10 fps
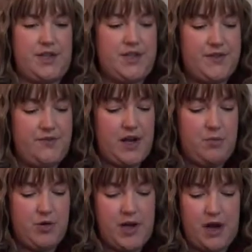and this
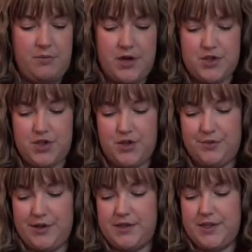fabric, I'm not sure
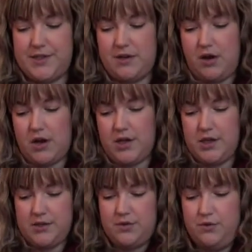where Lisa got
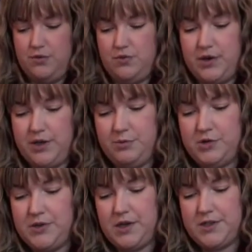it. Ooh, I
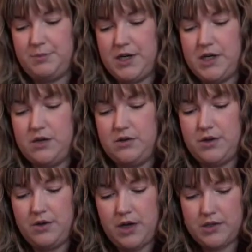almost lost my needle,
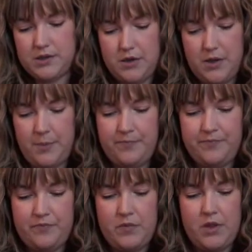you
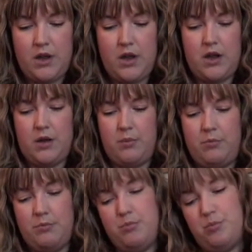
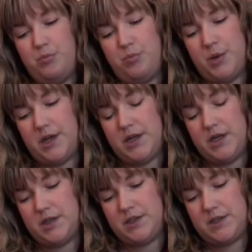guys. But
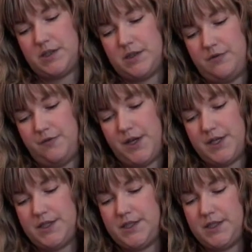it's
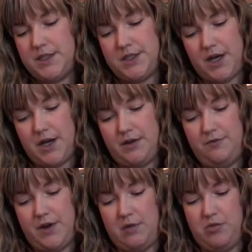Fantasy Dyed
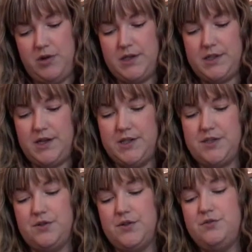Fabrics, and
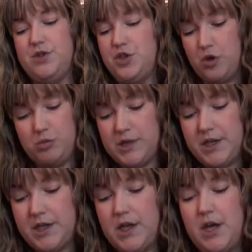it's also a
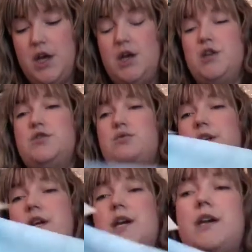Joblin
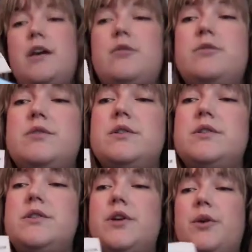28 count.
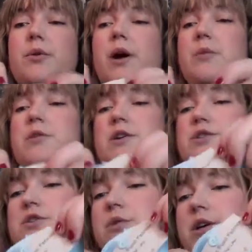So I'm not
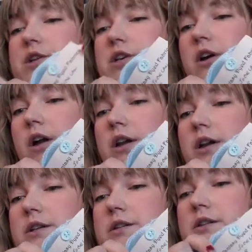sure where she got
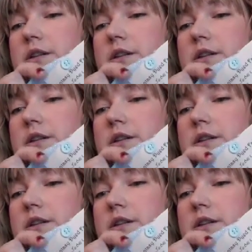it.